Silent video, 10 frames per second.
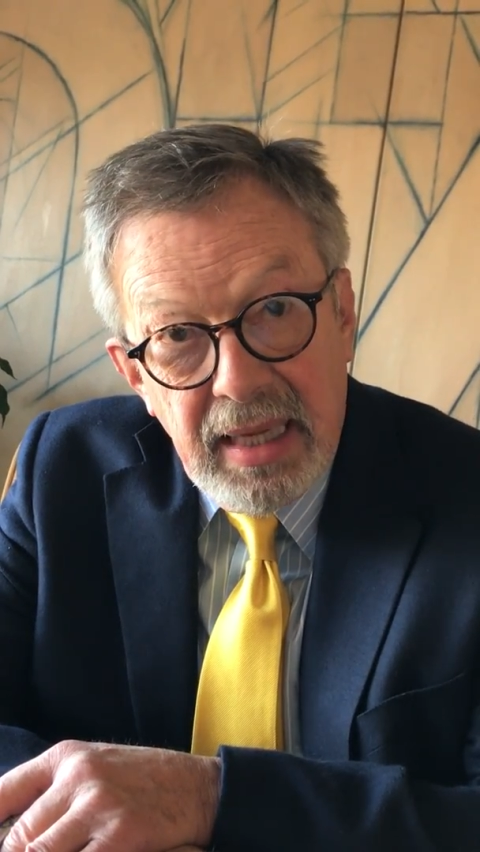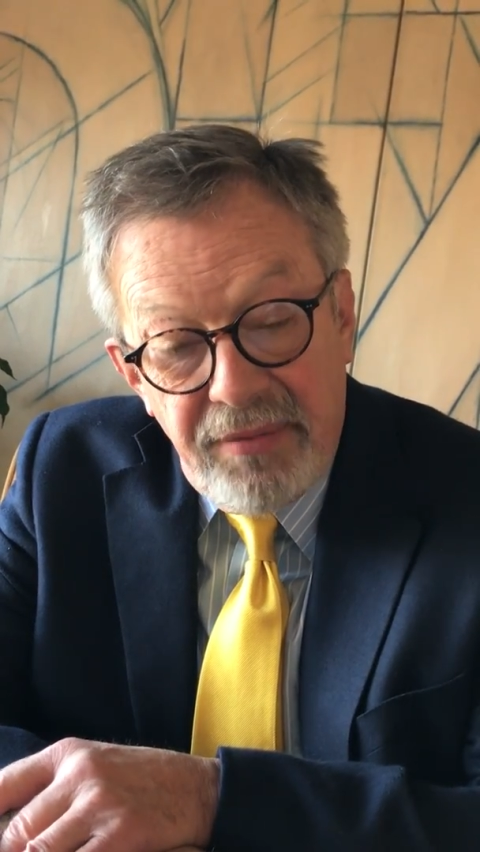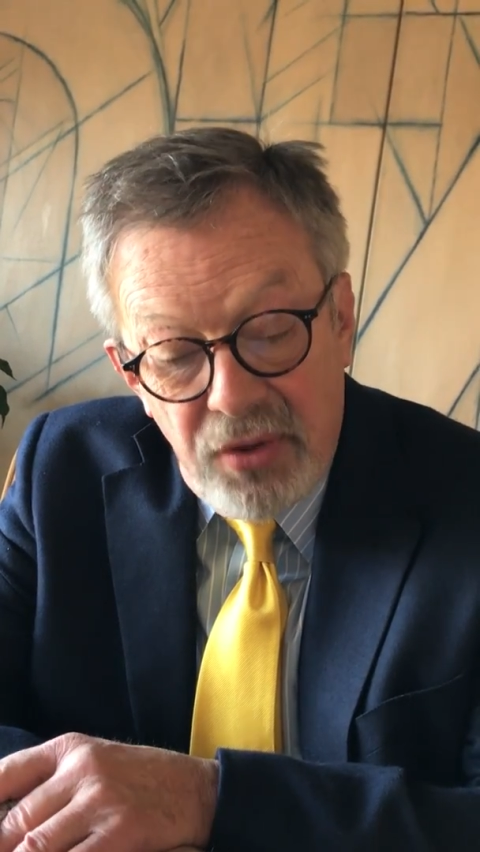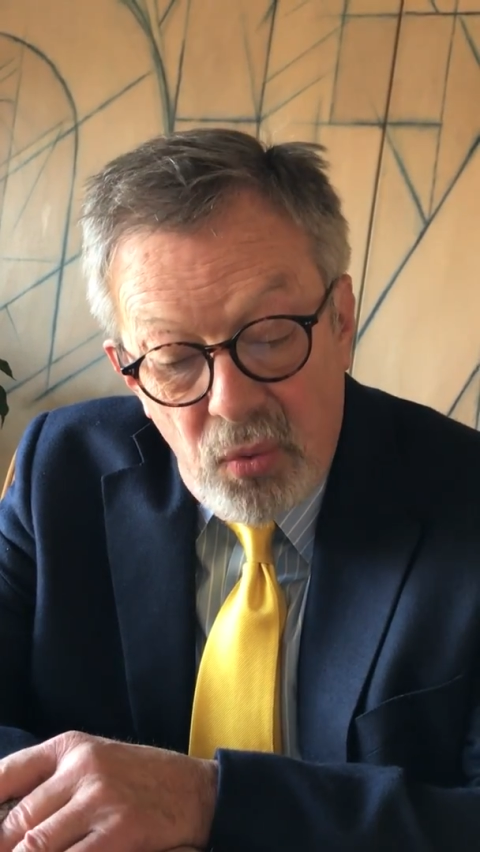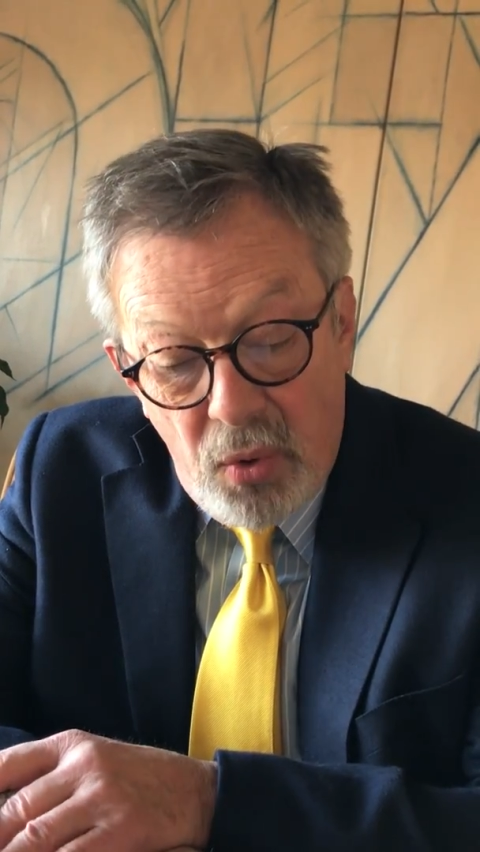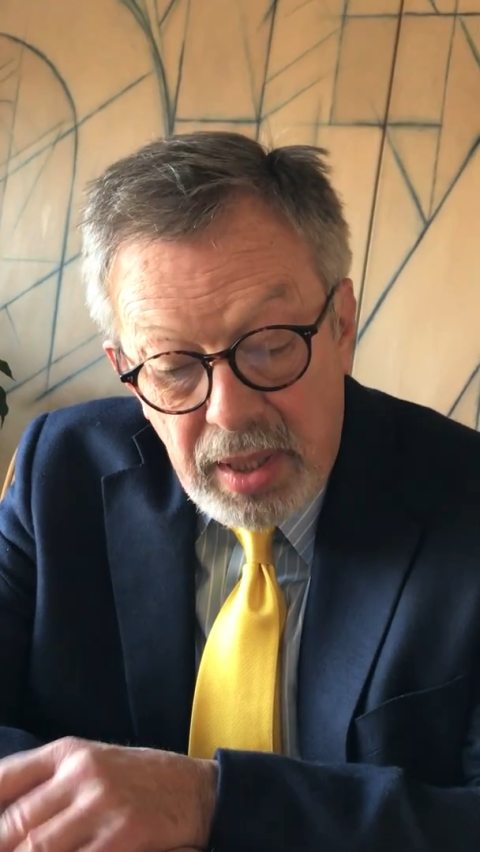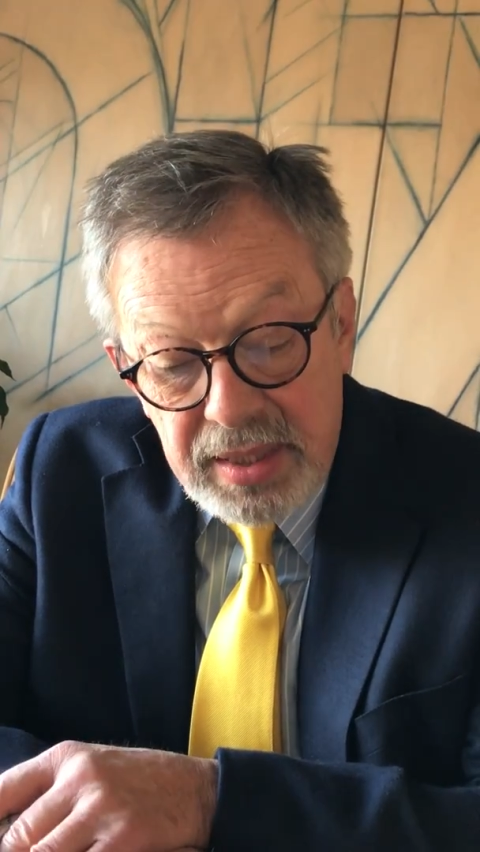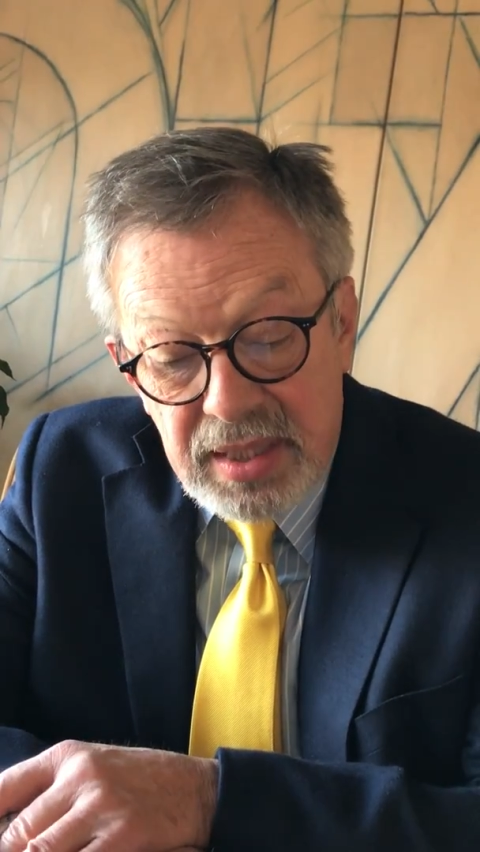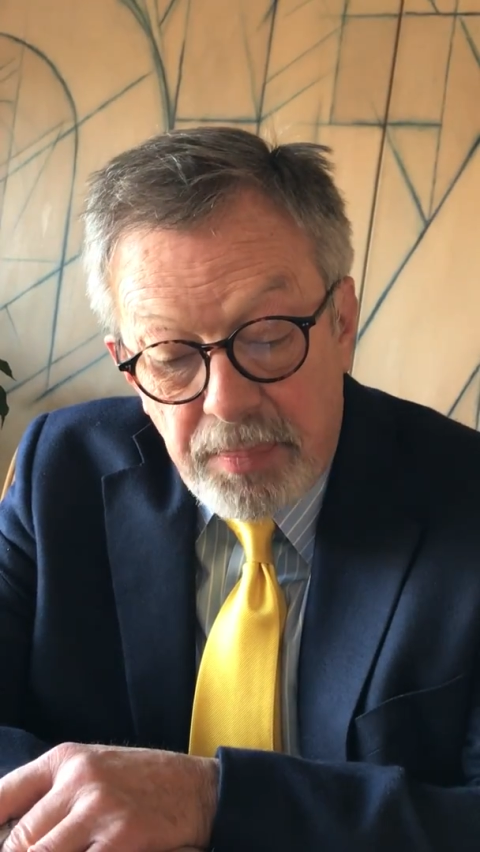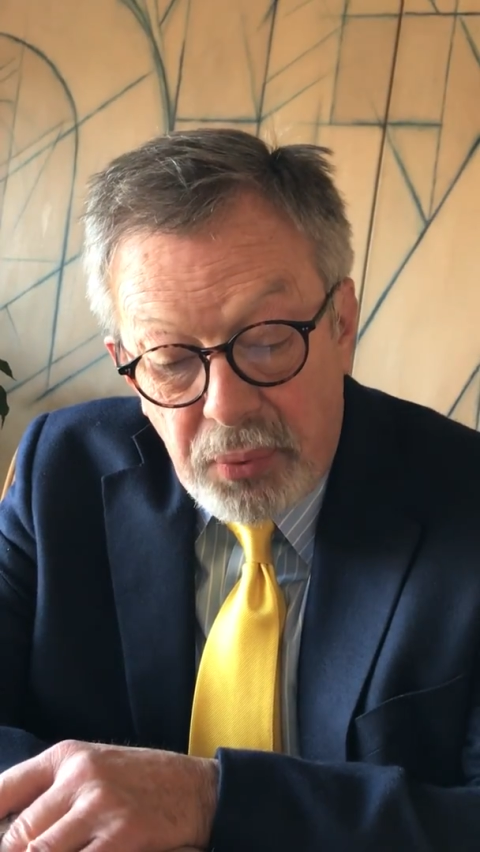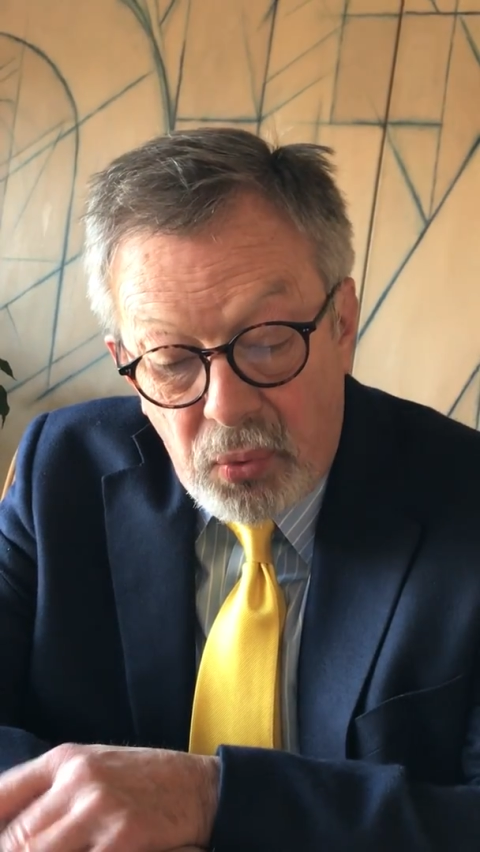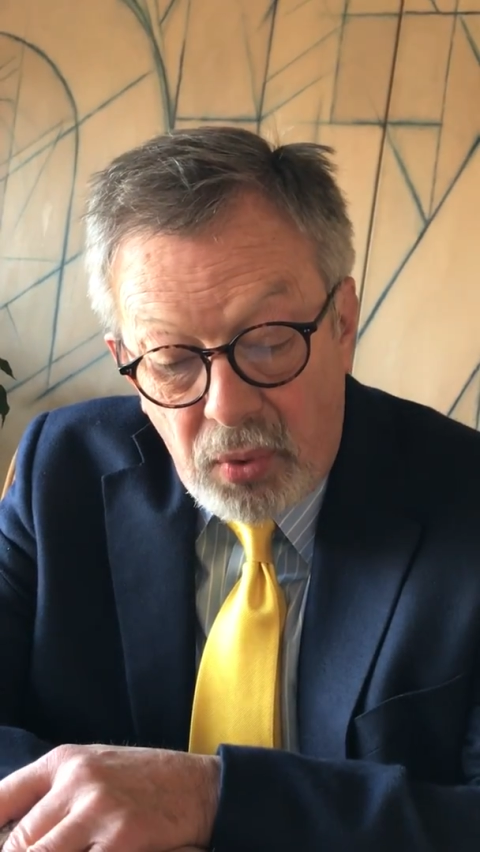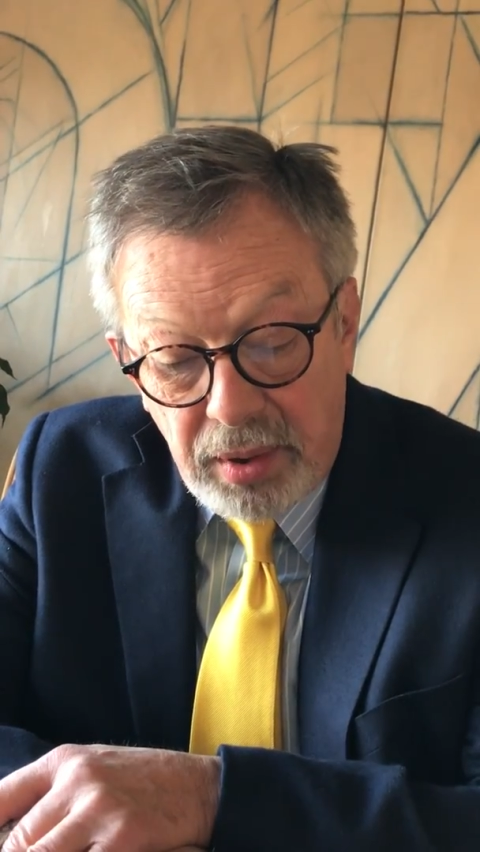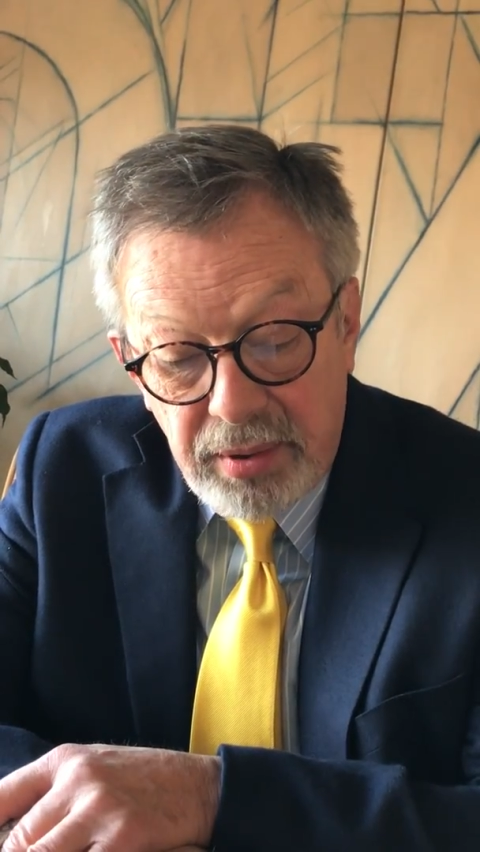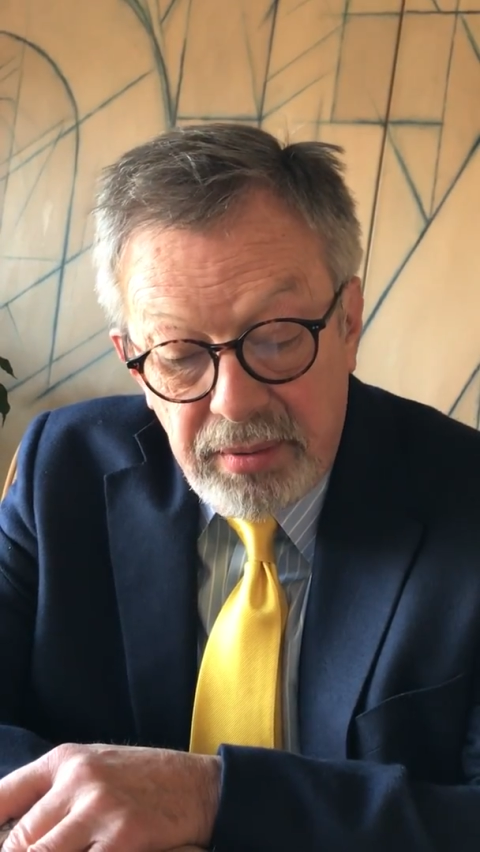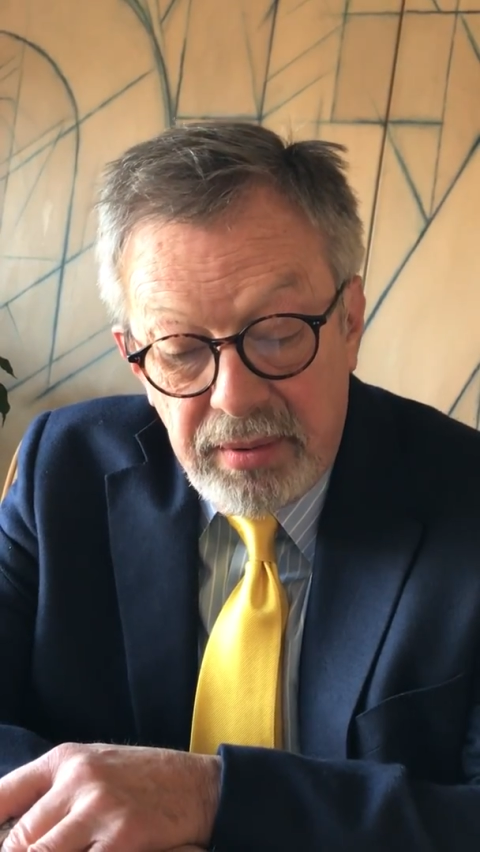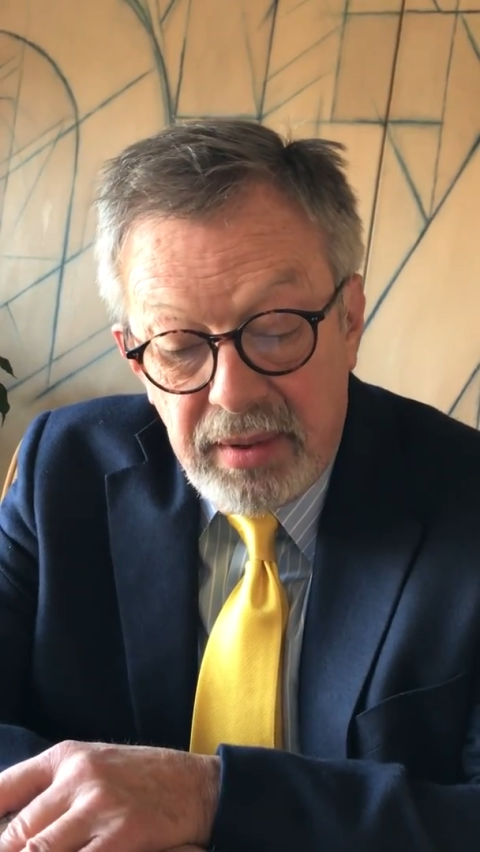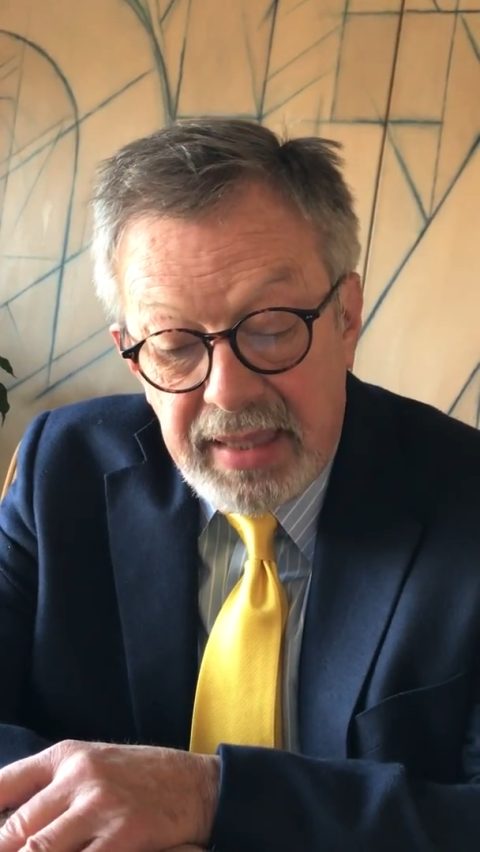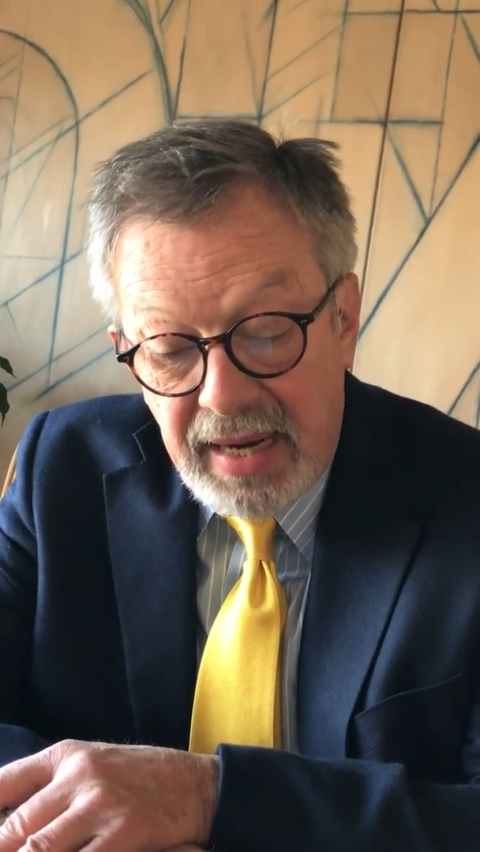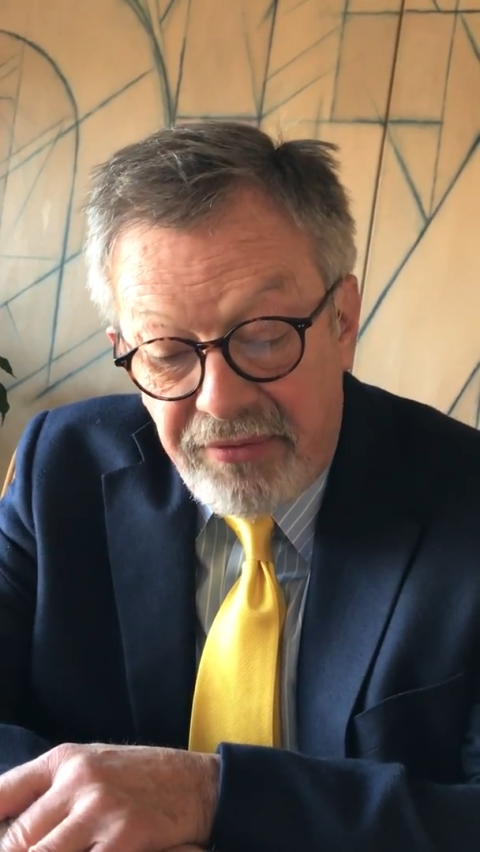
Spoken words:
If you want to support the